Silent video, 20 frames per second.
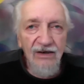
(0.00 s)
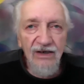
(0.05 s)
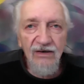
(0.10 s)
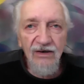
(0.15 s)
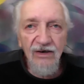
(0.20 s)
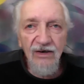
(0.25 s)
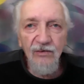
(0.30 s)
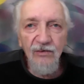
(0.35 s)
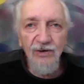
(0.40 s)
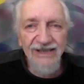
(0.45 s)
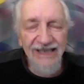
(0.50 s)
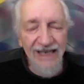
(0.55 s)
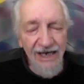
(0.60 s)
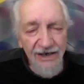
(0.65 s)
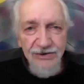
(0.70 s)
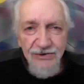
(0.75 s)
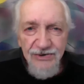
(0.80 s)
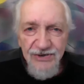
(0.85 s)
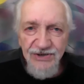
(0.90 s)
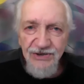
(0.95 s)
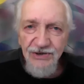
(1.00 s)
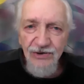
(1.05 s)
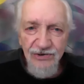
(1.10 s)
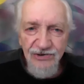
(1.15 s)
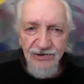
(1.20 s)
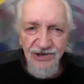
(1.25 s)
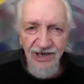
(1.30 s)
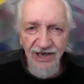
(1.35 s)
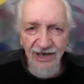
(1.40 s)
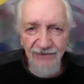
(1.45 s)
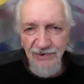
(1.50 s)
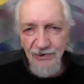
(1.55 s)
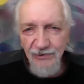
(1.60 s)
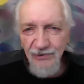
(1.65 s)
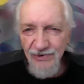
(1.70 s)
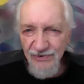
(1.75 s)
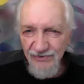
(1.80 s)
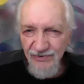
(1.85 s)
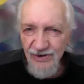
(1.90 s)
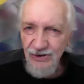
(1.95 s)
when I used to go shopping
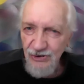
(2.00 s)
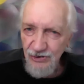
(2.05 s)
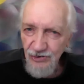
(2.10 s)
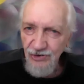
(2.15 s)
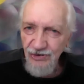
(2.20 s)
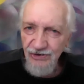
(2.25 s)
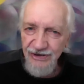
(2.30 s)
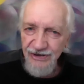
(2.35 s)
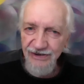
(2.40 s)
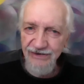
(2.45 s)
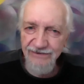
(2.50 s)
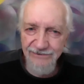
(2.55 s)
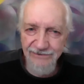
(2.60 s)
with Victoria,